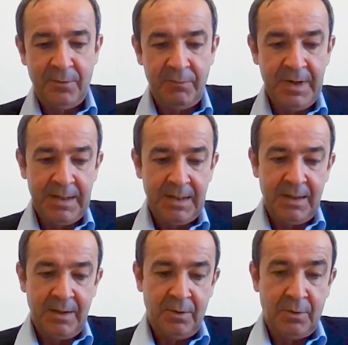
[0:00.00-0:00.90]
Three,
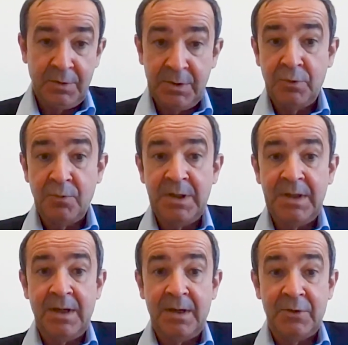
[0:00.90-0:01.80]
continue to
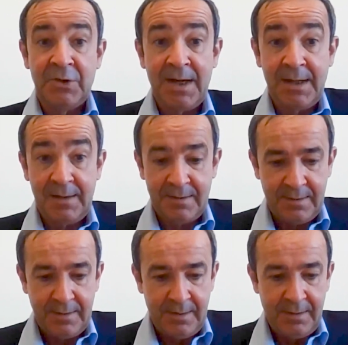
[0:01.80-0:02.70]
be agile.
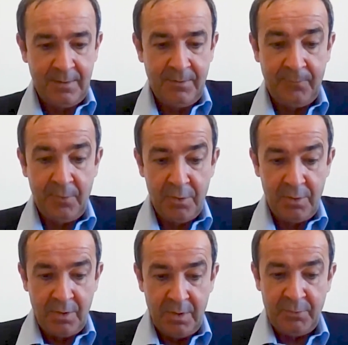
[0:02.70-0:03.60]

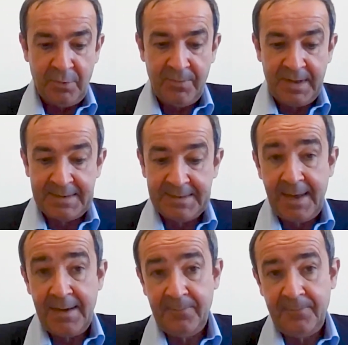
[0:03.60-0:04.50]
Four, provide
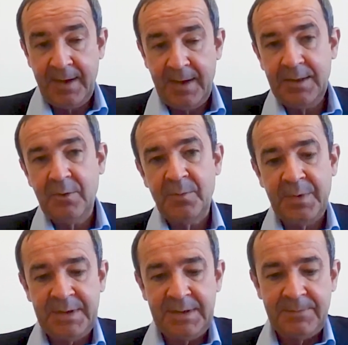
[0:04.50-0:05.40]
safe and
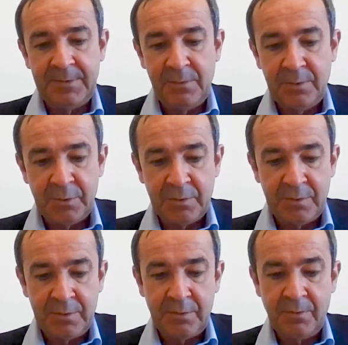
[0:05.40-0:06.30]
competitive
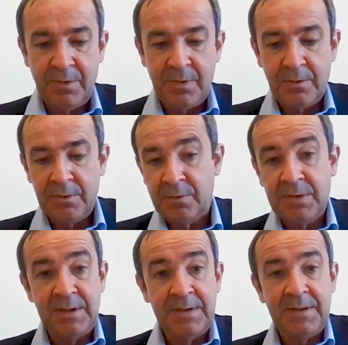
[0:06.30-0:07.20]
solutions to the
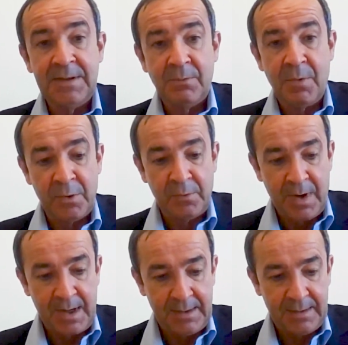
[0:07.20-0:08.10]
utilities
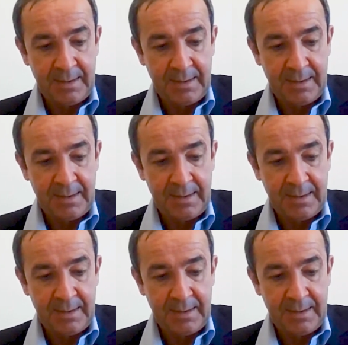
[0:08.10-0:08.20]
worldwide.